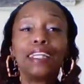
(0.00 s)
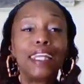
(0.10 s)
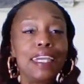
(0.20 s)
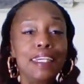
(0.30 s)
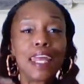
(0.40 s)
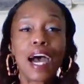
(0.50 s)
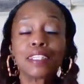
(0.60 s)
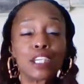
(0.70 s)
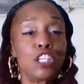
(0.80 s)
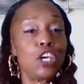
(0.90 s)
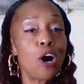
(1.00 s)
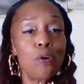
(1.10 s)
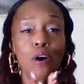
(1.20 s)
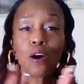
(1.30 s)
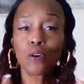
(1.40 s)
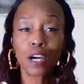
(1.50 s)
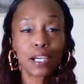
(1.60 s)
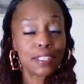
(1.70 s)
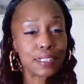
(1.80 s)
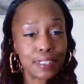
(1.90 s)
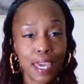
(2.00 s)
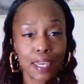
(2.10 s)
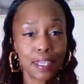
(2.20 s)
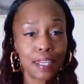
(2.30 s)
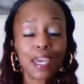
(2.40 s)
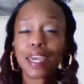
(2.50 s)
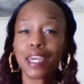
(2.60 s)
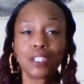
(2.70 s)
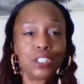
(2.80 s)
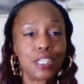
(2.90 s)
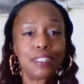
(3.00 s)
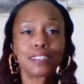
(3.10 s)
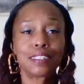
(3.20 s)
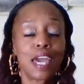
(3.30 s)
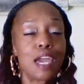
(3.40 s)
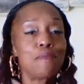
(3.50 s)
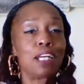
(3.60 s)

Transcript: Lean not to your own understanding in Jesus' name.